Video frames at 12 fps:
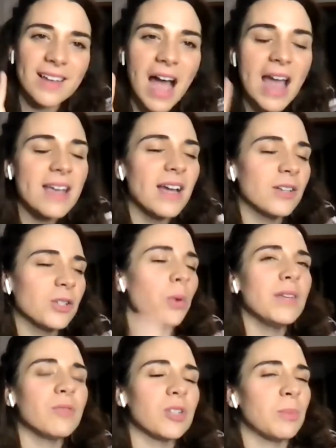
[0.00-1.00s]
I
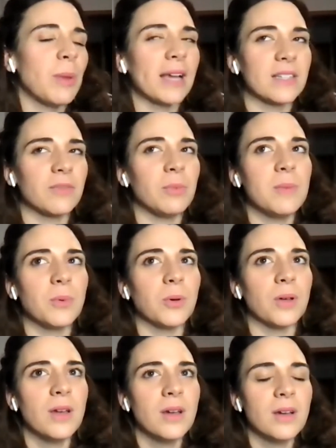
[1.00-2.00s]
totally respect if
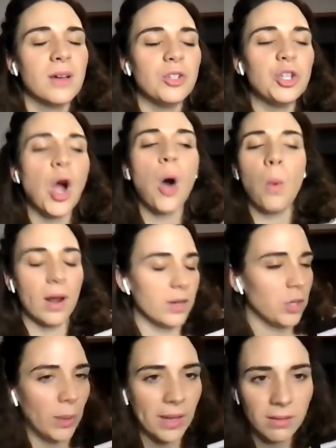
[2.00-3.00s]
people don't want
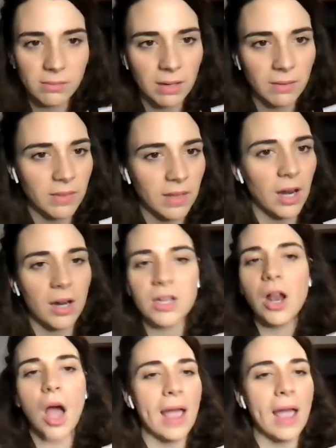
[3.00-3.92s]
to do it, if they're,